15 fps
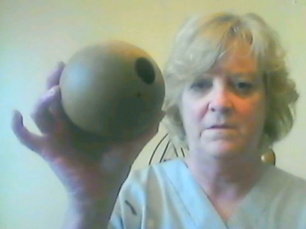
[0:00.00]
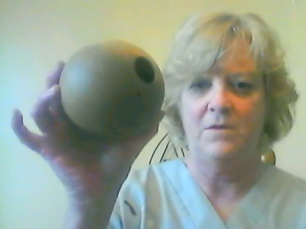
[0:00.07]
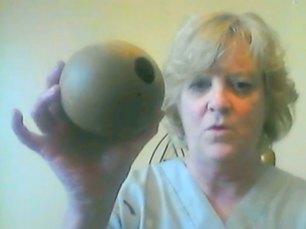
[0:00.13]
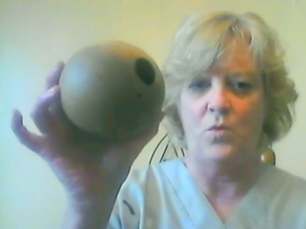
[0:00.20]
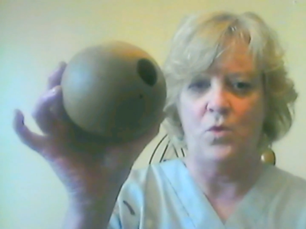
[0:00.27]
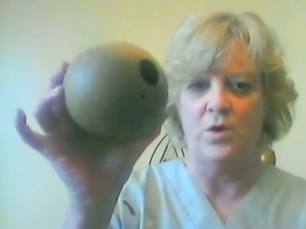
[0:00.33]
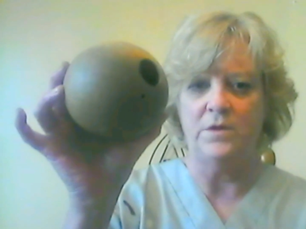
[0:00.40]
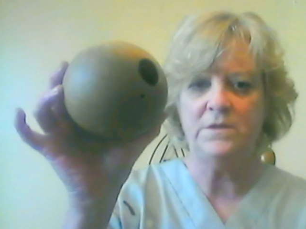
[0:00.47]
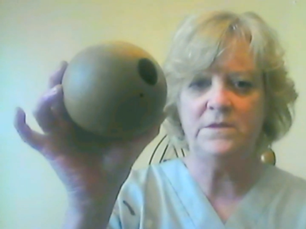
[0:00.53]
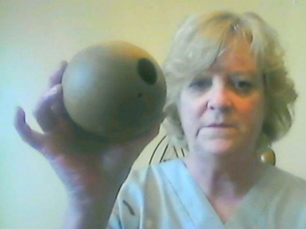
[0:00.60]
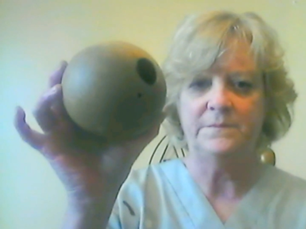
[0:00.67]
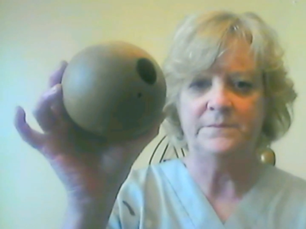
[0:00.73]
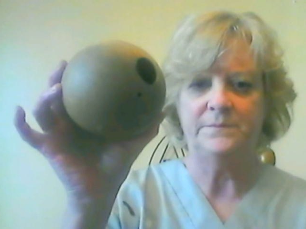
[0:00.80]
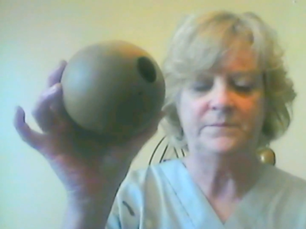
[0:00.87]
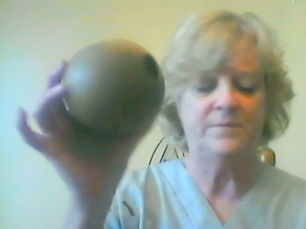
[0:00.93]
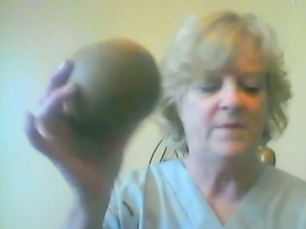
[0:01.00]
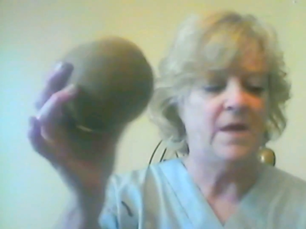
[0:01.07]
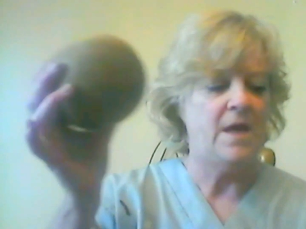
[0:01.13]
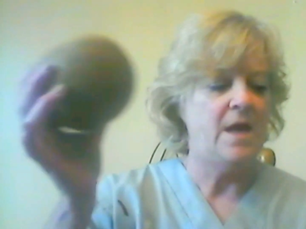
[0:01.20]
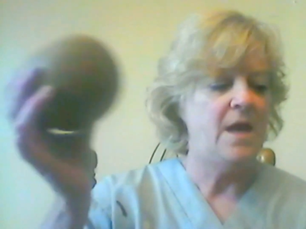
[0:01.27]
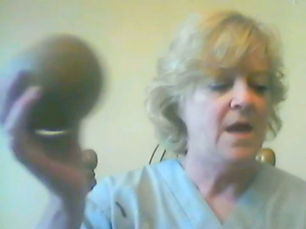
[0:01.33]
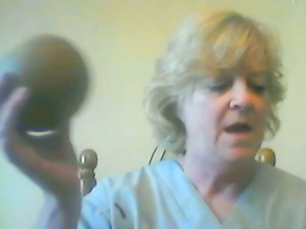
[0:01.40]
gourd,
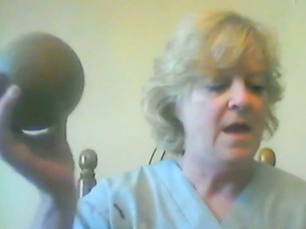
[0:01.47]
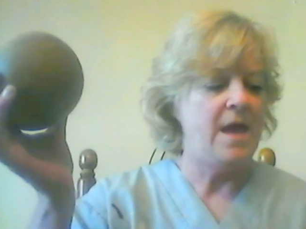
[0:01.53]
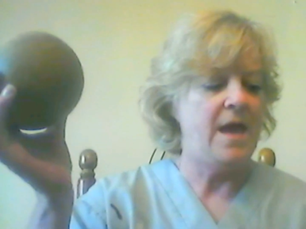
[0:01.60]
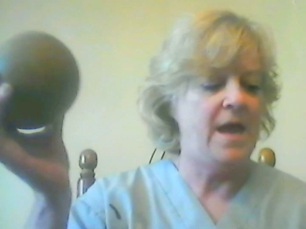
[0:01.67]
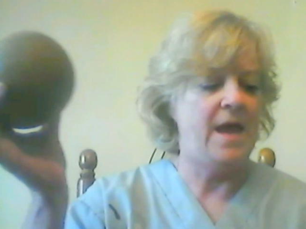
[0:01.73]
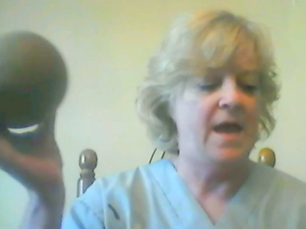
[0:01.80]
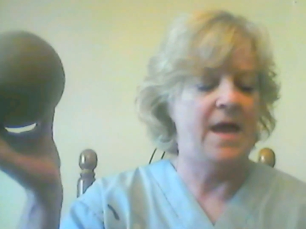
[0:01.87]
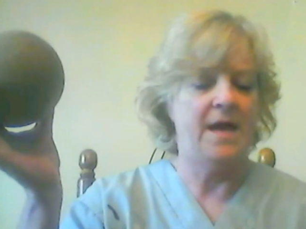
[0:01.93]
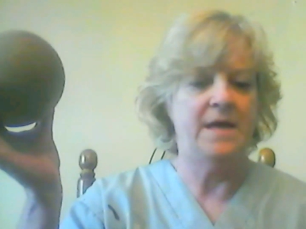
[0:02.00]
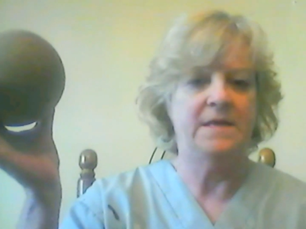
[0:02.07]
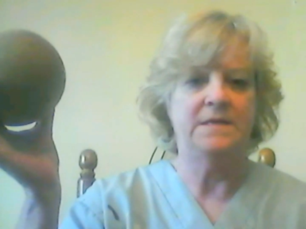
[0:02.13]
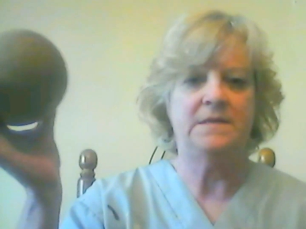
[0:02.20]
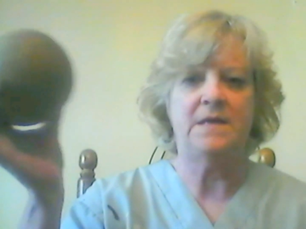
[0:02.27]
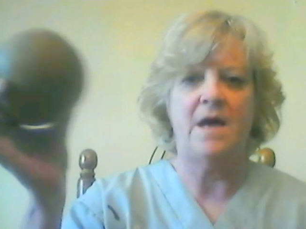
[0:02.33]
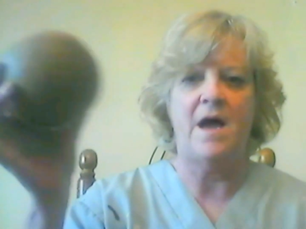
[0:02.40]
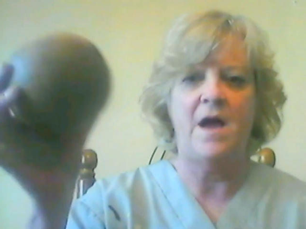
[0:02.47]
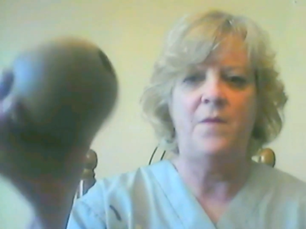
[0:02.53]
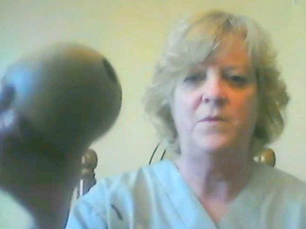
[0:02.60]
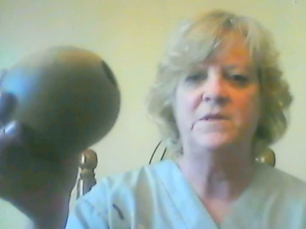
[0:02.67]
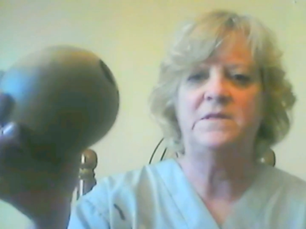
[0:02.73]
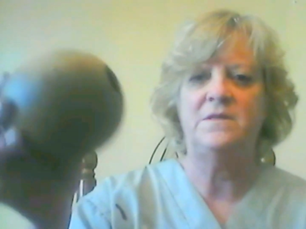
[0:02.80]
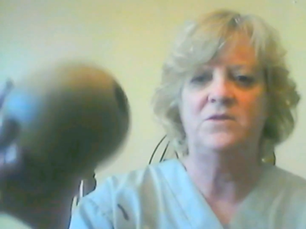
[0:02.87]
and I
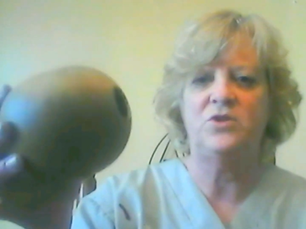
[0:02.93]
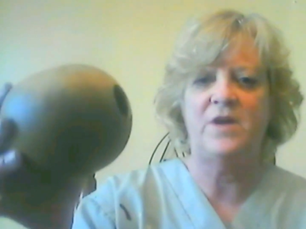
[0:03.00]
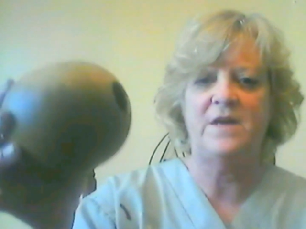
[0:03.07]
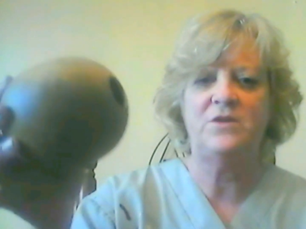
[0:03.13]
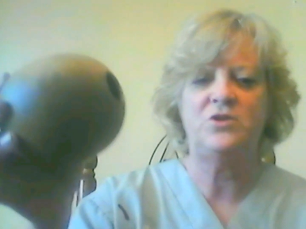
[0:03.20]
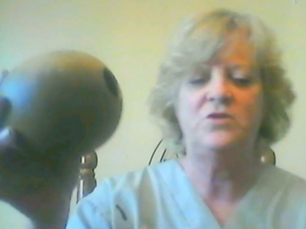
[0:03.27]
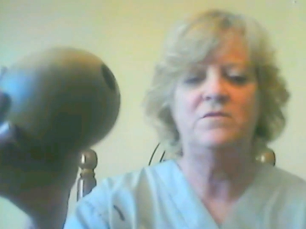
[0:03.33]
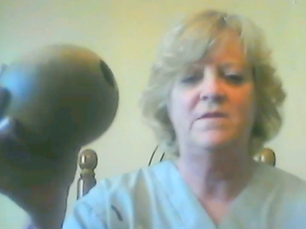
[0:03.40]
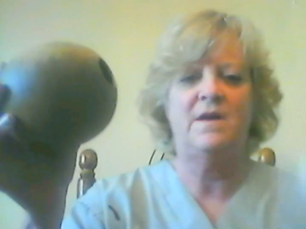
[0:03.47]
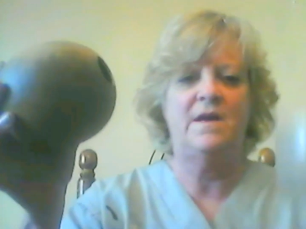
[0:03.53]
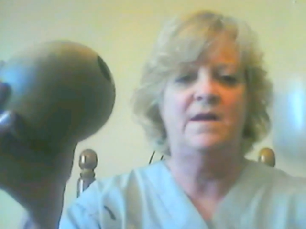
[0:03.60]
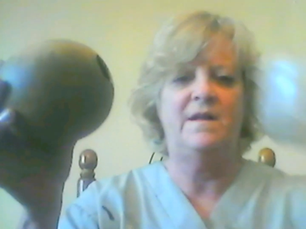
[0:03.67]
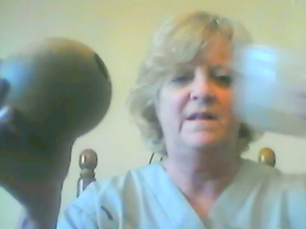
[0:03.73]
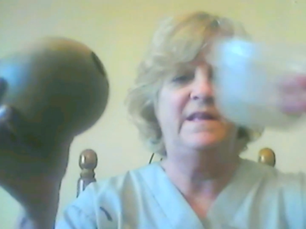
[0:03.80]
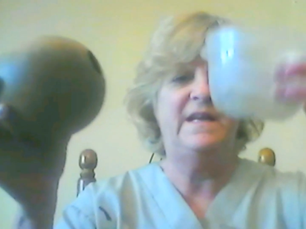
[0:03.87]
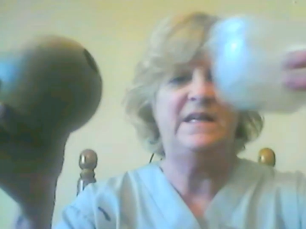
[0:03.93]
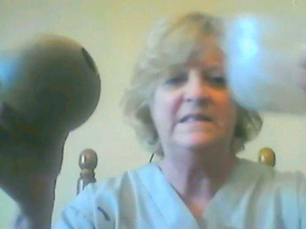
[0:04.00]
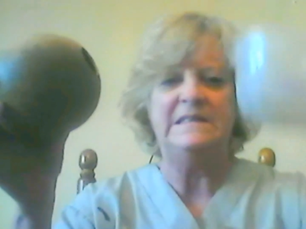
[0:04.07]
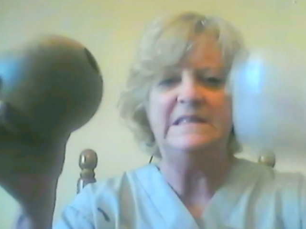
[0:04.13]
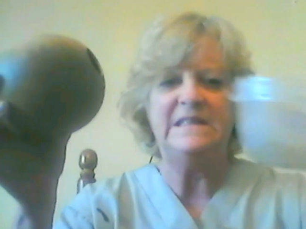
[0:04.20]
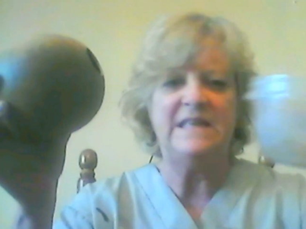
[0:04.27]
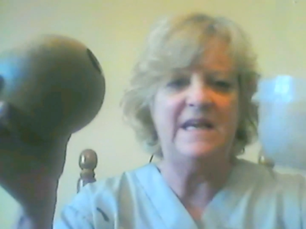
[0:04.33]
would suggest you get a little
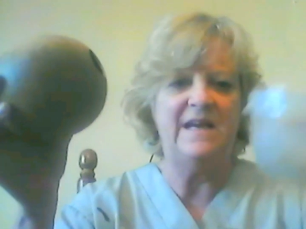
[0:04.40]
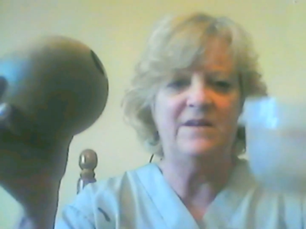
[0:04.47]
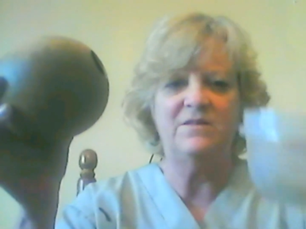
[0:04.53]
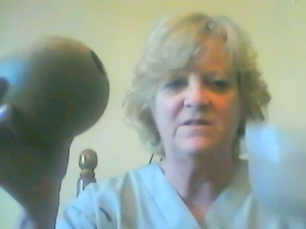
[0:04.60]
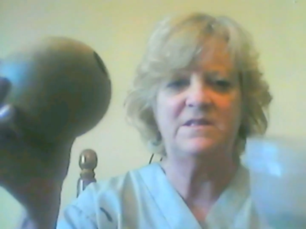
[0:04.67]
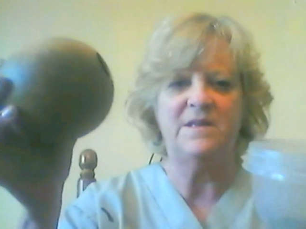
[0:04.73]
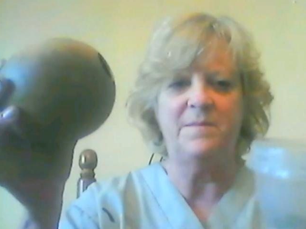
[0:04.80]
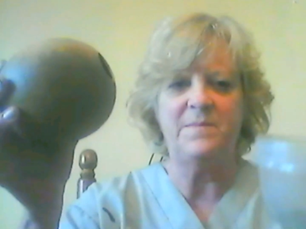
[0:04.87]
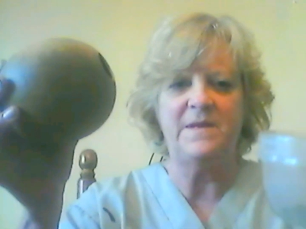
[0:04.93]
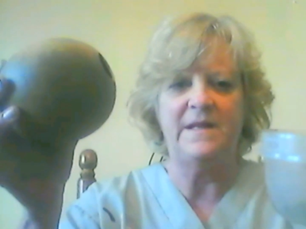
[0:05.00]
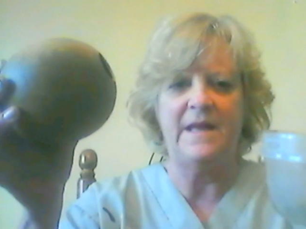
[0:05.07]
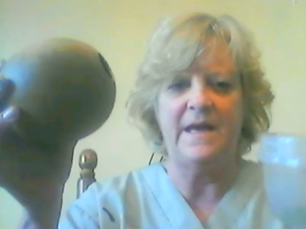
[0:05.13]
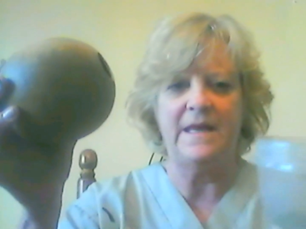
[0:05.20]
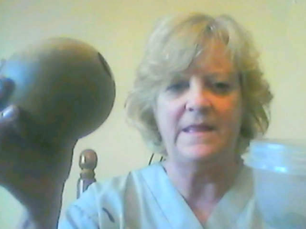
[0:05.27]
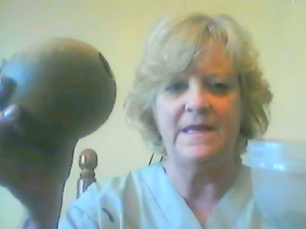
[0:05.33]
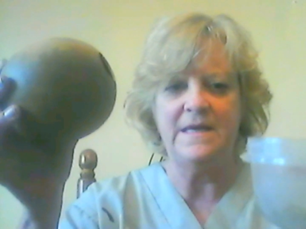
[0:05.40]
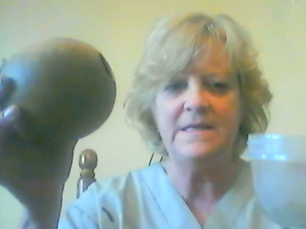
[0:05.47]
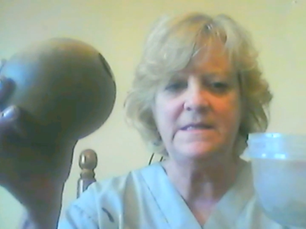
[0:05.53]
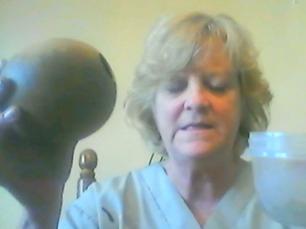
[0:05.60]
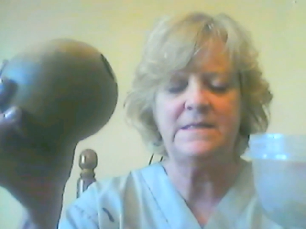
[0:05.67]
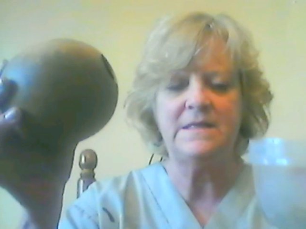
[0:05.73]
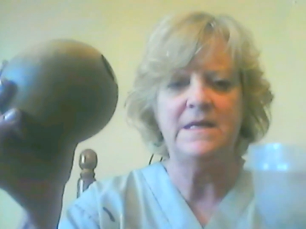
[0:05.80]
container, something like
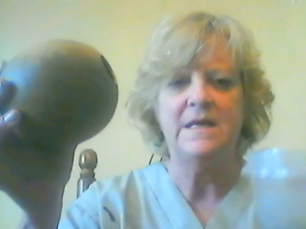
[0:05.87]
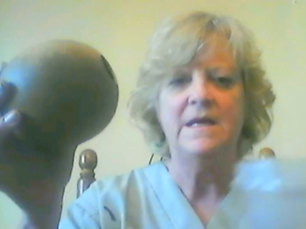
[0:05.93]
this,